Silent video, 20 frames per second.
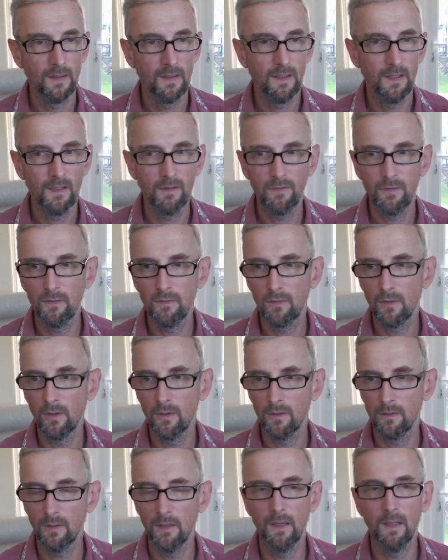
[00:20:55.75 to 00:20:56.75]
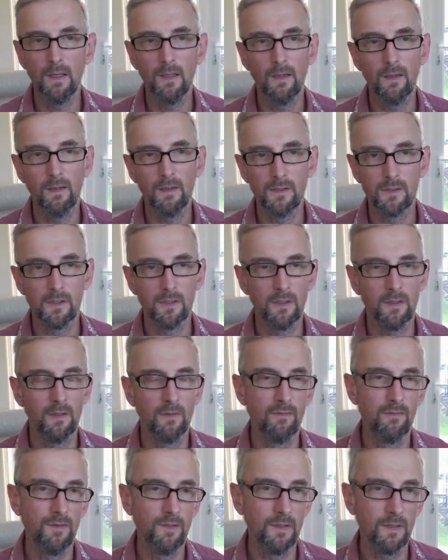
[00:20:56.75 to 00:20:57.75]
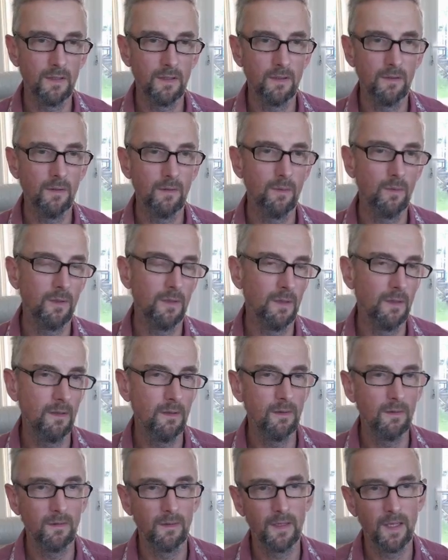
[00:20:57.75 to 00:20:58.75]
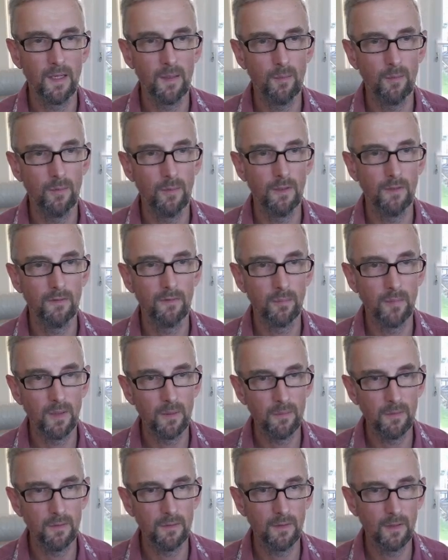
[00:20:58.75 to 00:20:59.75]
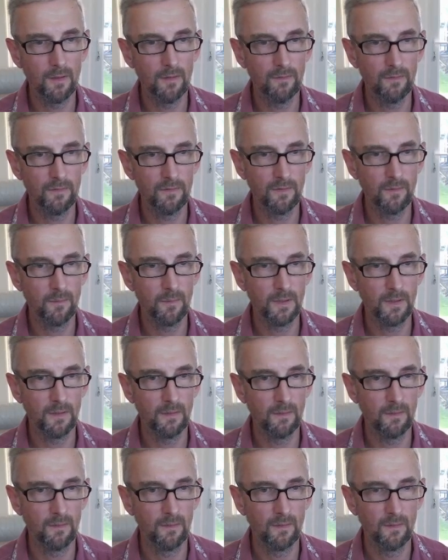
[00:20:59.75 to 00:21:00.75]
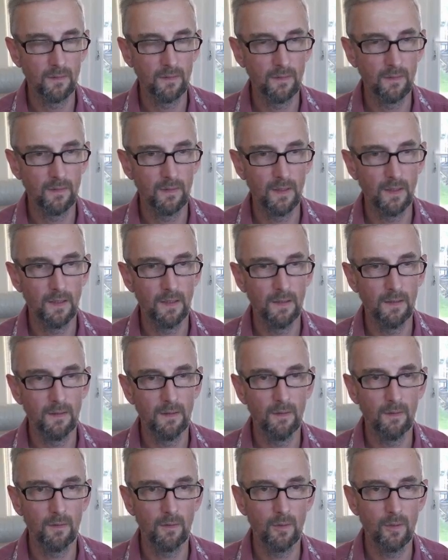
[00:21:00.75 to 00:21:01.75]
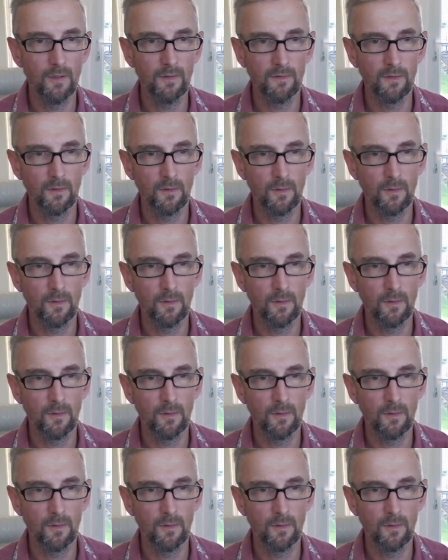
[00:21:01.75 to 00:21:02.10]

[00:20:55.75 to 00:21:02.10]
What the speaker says: If you've got a larger vehicle with long cable runs, maybe you go for something not quite so